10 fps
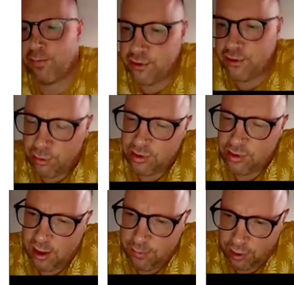of open
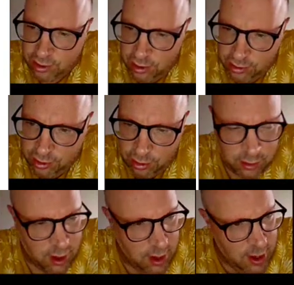source libraries.
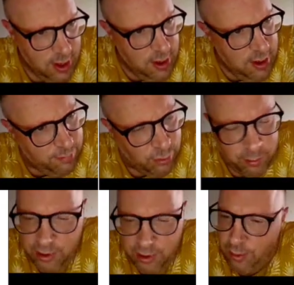So
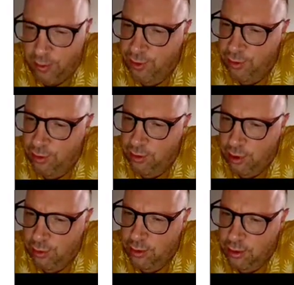probably some of you
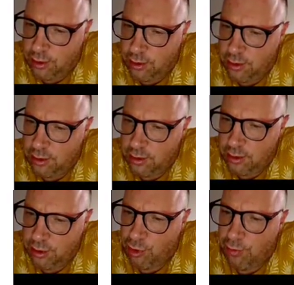know
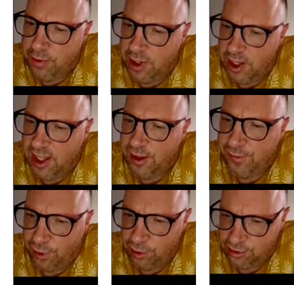the company
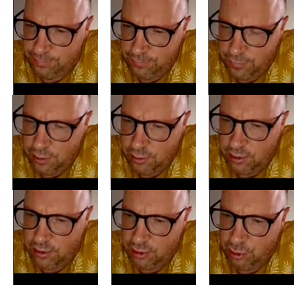Equifax.
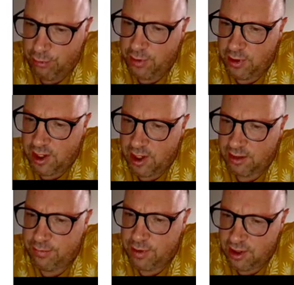That company
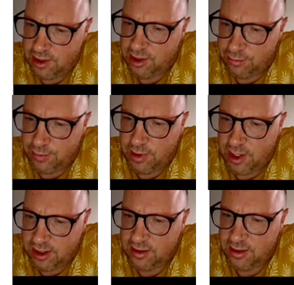has
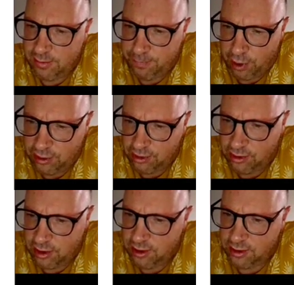been hacked in the
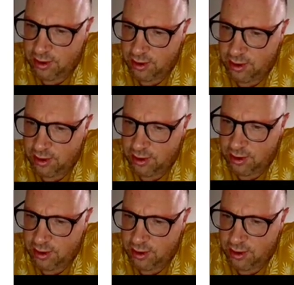past, and that